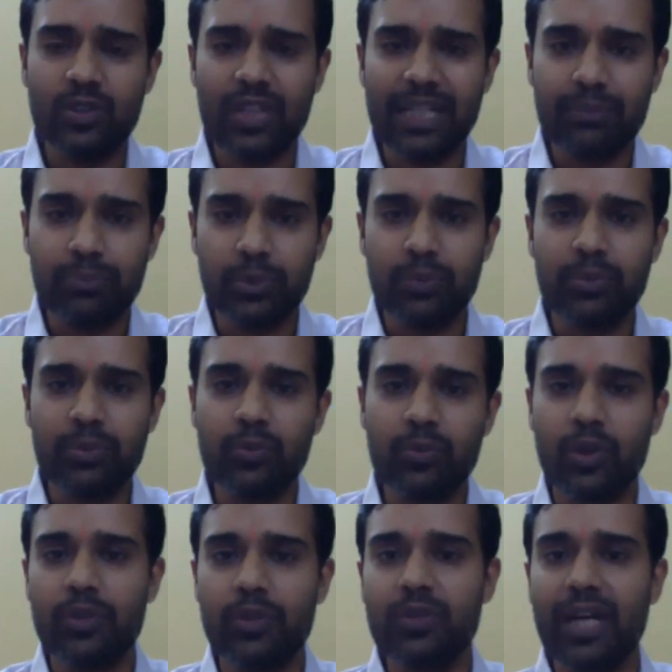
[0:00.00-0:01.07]
Like, people
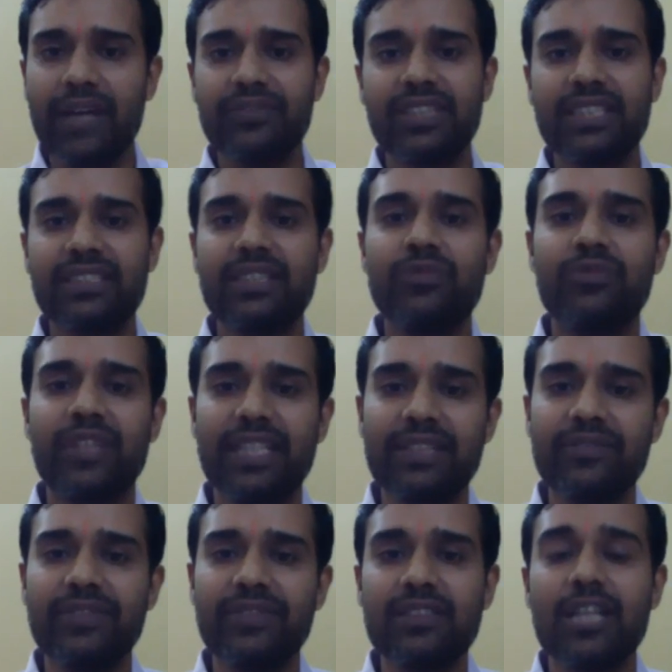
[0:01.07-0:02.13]
want to have things in very
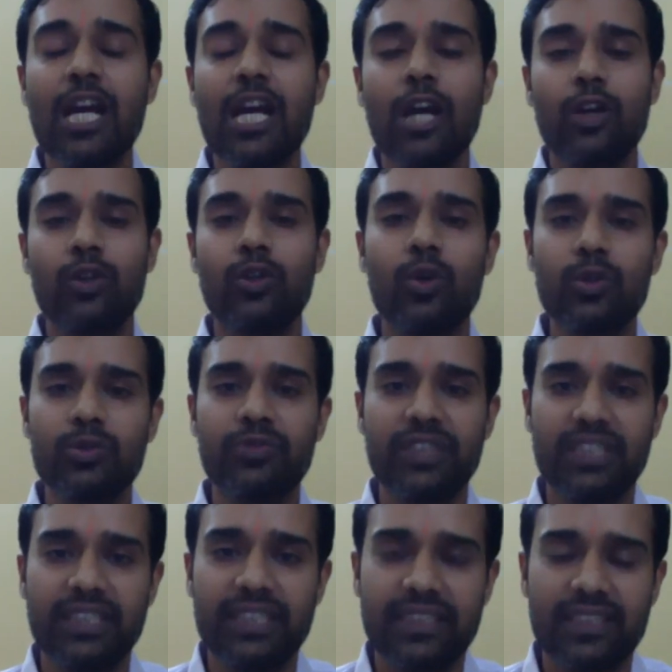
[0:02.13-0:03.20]
much close
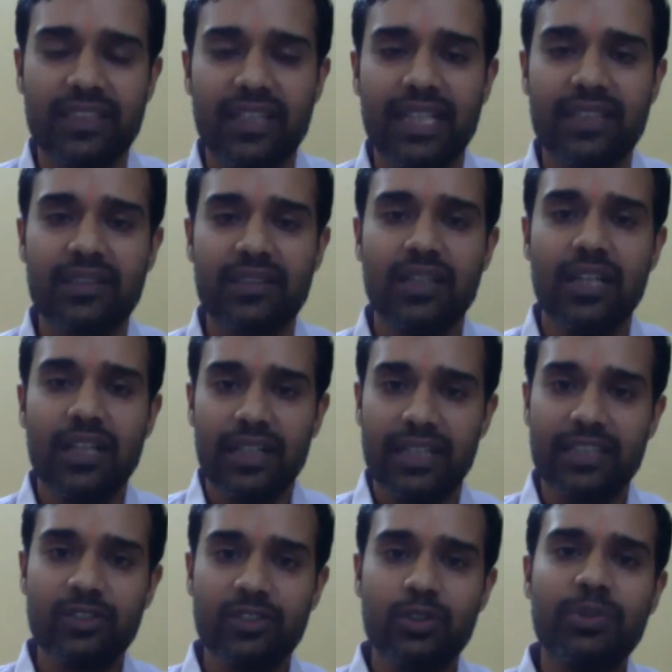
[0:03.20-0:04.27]
vicinity, like
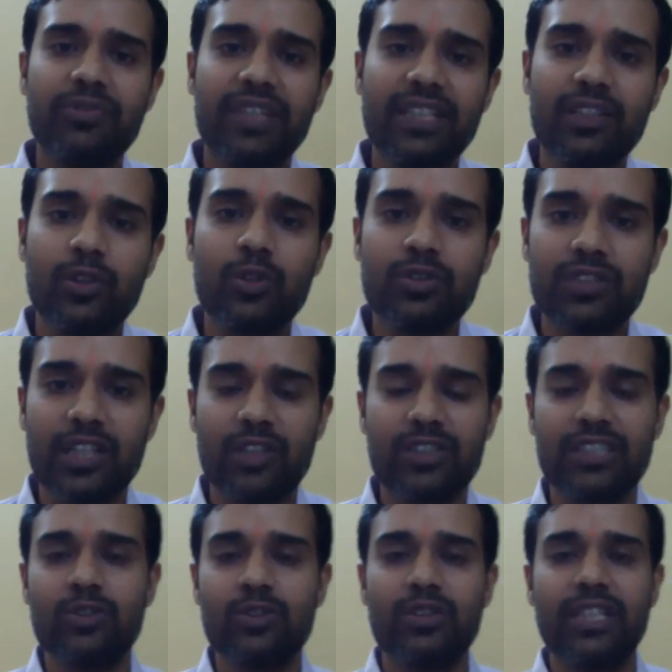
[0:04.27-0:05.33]
it should be very close
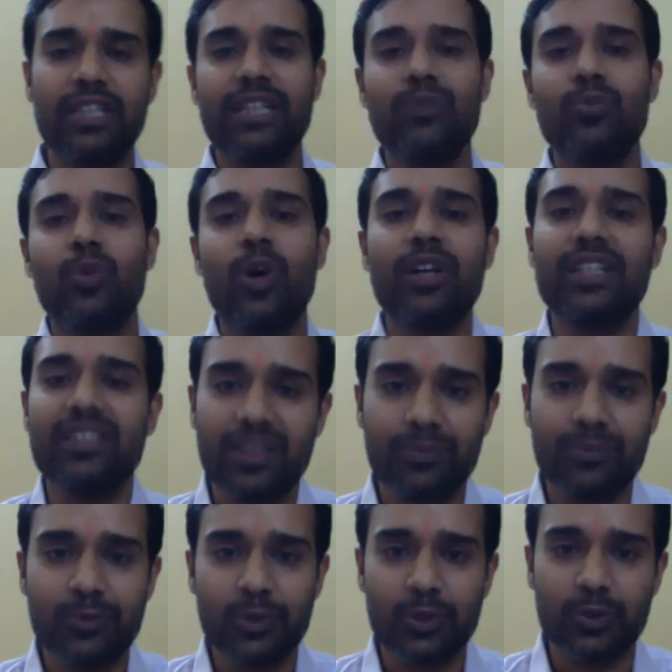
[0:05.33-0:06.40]
surrounding, so they can walk and
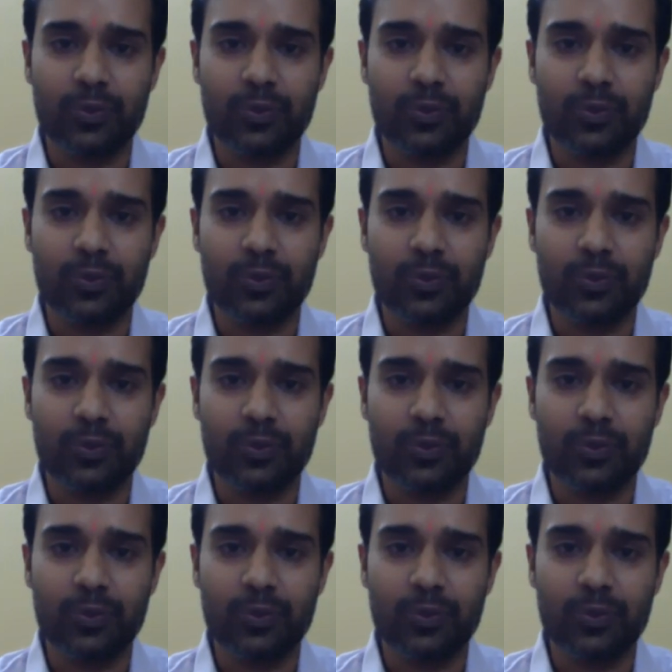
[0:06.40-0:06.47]
come to you.